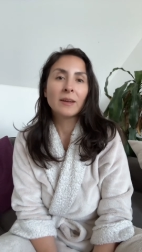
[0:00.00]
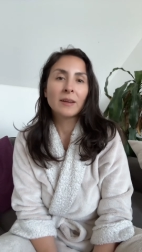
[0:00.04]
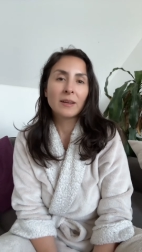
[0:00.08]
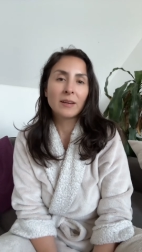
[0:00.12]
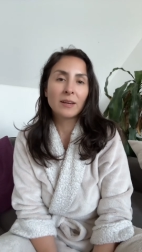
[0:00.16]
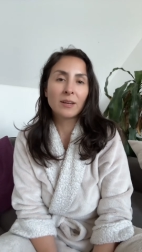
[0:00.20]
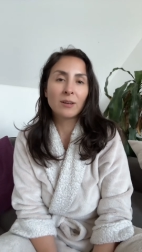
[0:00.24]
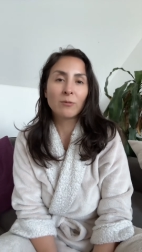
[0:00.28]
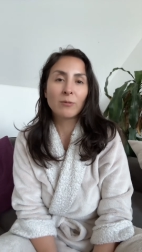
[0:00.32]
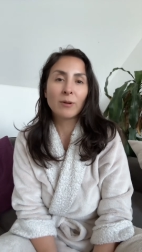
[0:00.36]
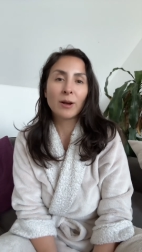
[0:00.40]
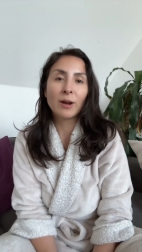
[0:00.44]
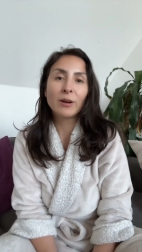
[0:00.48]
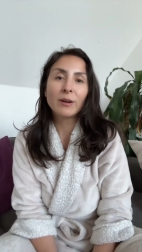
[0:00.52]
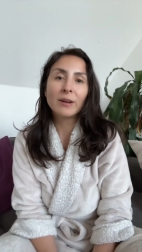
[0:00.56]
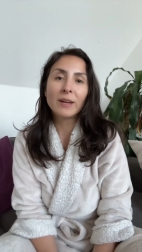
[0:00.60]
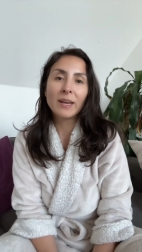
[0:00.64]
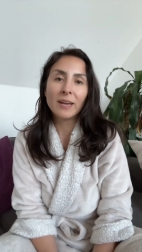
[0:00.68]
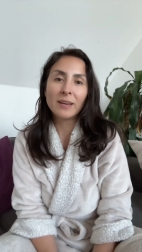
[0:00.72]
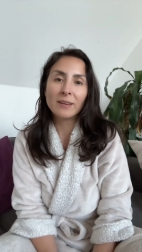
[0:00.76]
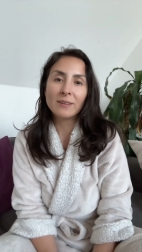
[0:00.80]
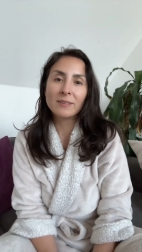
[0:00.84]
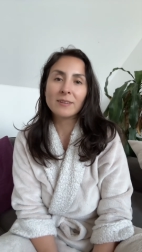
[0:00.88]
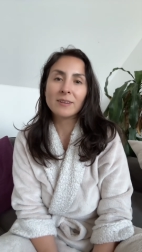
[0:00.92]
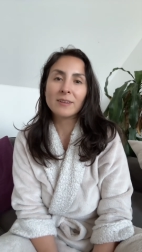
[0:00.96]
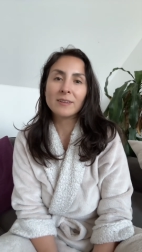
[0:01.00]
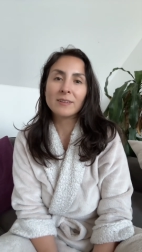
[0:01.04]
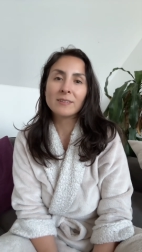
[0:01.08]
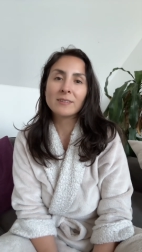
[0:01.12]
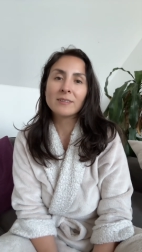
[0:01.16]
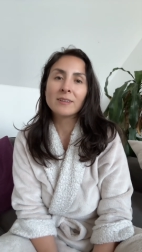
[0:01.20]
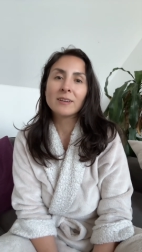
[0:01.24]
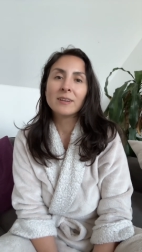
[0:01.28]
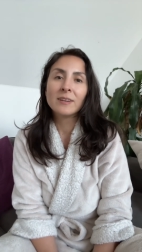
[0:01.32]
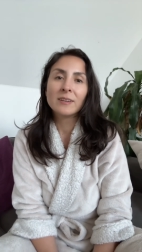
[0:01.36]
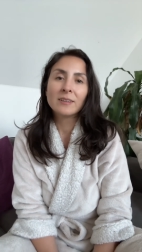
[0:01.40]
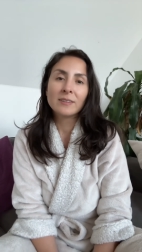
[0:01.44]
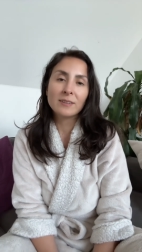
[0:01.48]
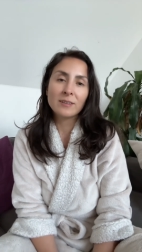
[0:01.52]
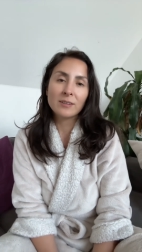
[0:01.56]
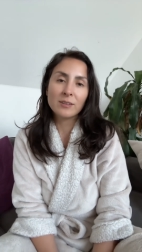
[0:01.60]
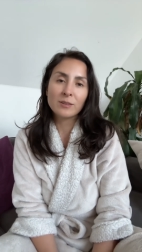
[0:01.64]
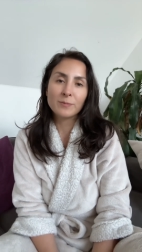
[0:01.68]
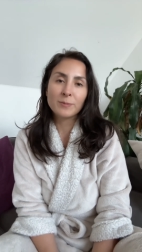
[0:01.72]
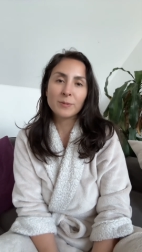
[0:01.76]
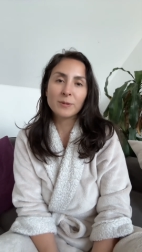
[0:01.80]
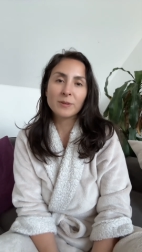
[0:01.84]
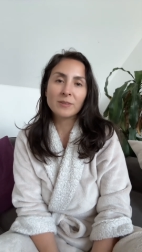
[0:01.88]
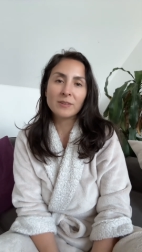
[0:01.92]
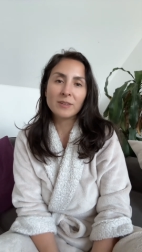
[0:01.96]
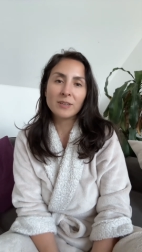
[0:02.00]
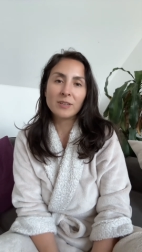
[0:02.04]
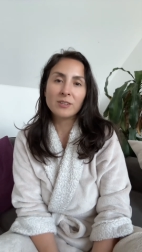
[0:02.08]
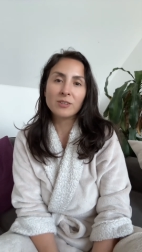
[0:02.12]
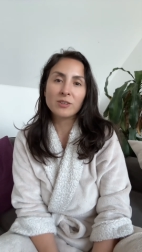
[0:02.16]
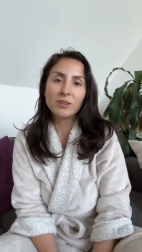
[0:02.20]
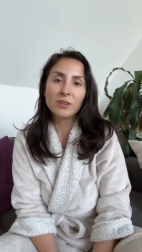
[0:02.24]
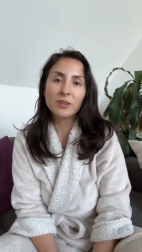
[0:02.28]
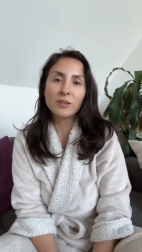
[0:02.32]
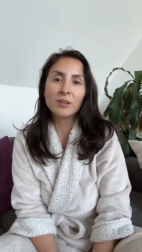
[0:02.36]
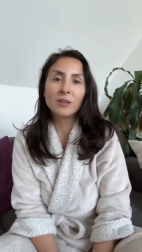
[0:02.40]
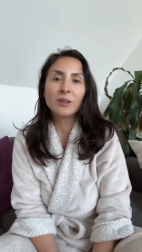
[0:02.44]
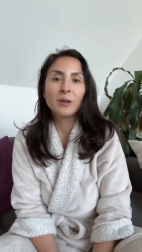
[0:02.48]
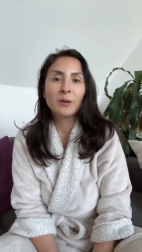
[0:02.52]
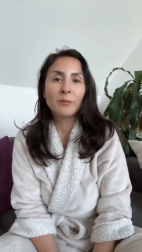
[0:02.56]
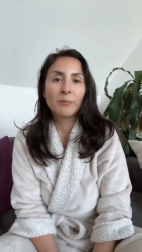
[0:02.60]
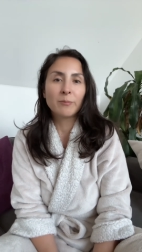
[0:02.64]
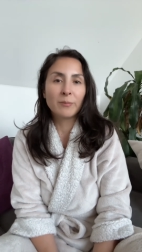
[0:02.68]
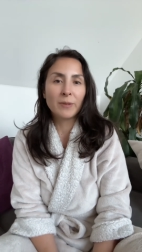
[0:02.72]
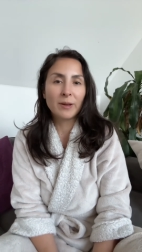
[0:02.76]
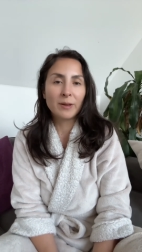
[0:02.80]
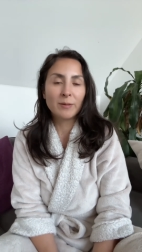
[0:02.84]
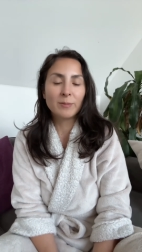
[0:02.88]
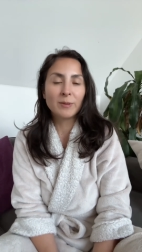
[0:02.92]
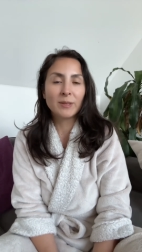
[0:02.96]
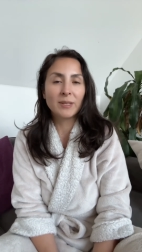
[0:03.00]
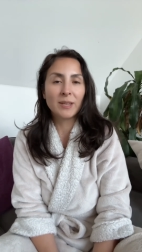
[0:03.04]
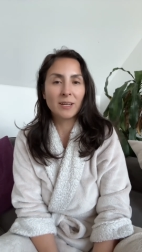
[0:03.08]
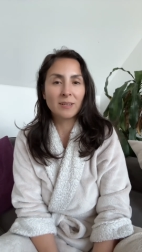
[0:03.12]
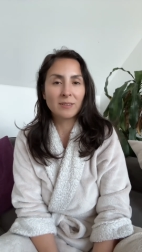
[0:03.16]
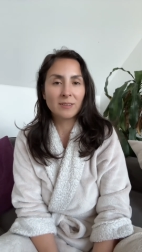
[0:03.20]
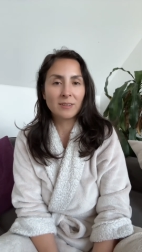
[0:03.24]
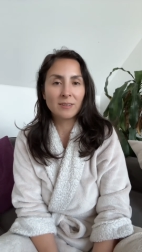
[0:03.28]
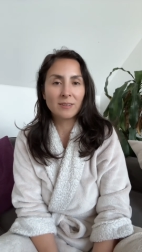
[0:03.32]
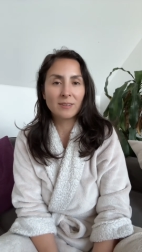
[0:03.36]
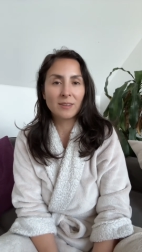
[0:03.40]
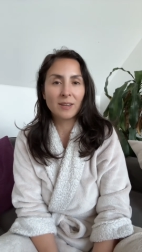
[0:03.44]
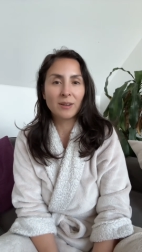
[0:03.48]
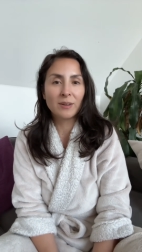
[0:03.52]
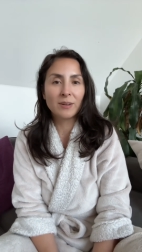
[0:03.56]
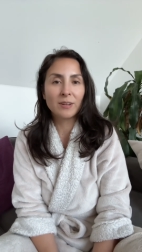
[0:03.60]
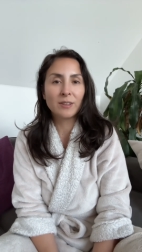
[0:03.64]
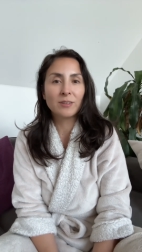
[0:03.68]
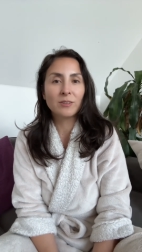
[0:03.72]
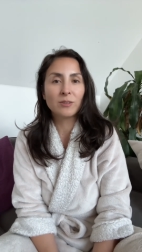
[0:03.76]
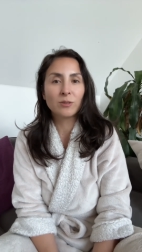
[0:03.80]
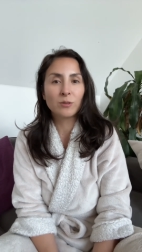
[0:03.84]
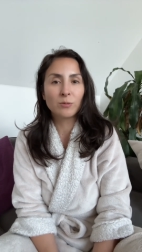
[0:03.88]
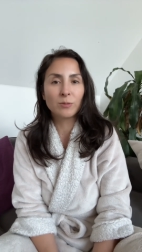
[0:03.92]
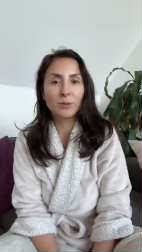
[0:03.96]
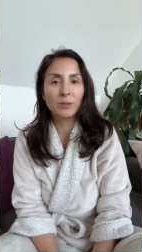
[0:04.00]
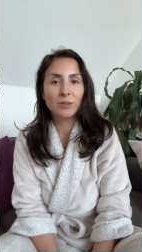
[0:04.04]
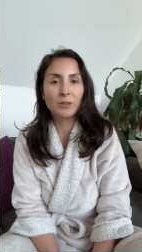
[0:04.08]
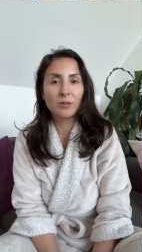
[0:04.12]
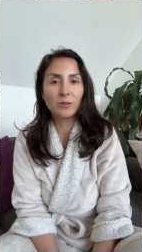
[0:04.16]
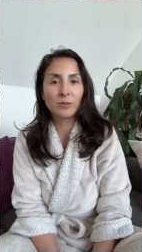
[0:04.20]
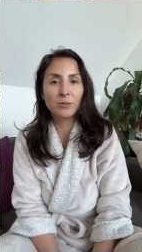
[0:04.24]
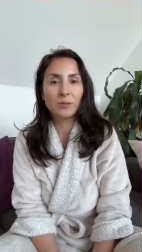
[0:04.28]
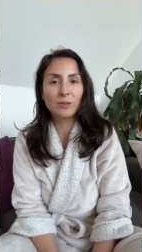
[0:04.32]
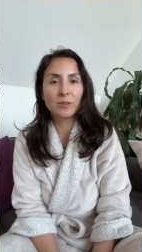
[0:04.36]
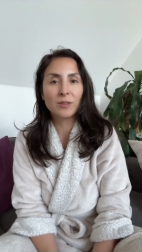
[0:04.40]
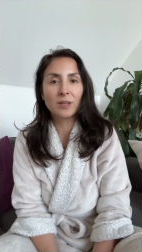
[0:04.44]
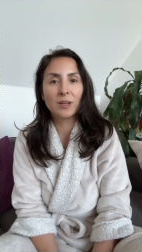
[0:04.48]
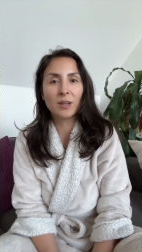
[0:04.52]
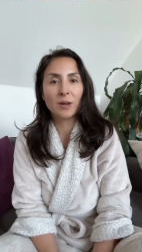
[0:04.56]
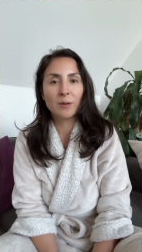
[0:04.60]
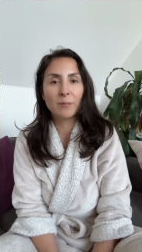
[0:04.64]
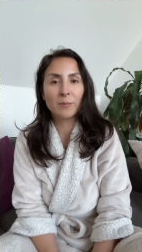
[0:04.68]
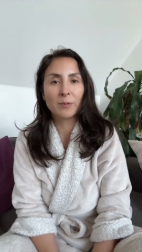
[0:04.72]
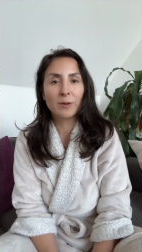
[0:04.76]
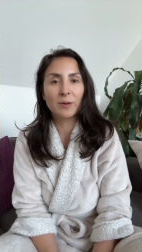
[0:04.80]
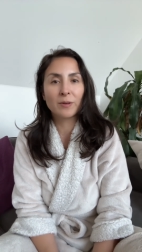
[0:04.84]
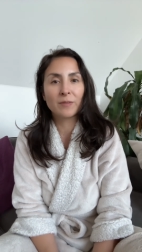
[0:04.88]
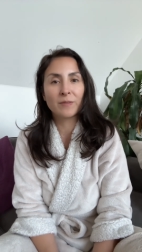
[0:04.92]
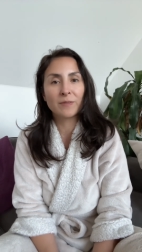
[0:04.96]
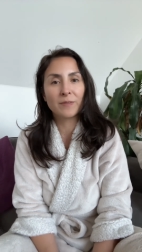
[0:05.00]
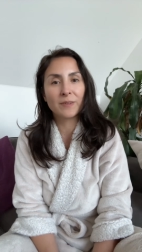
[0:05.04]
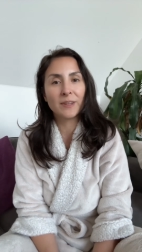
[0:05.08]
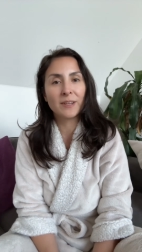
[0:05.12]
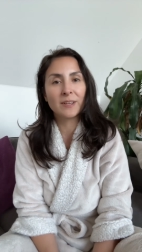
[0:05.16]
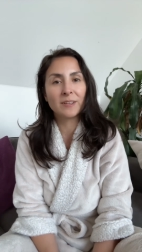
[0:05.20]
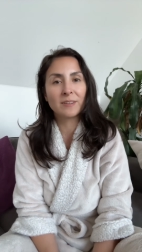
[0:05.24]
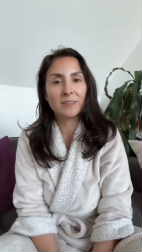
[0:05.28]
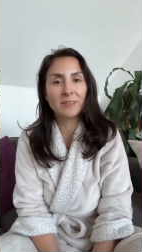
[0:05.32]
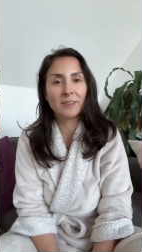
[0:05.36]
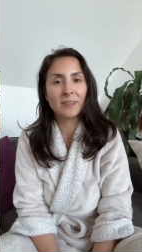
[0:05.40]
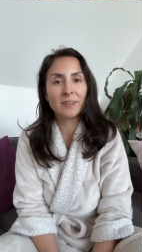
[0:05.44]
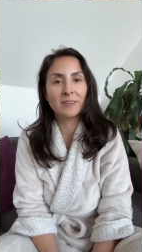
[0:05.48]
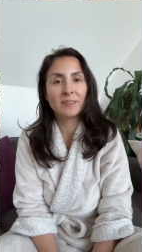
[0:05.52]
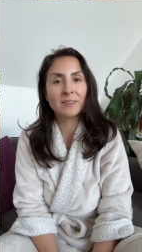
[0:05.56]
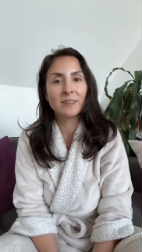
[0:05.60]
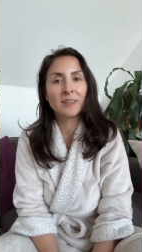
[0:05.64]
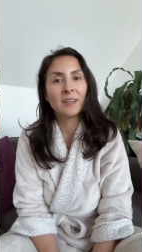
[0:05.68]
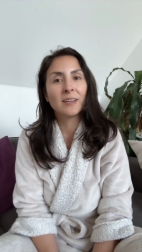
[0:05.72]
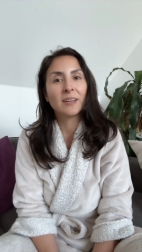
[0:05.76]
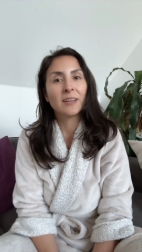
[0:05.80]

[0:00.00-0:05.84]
In rare cases, this procedure may be necessary to reduce the number of fetuses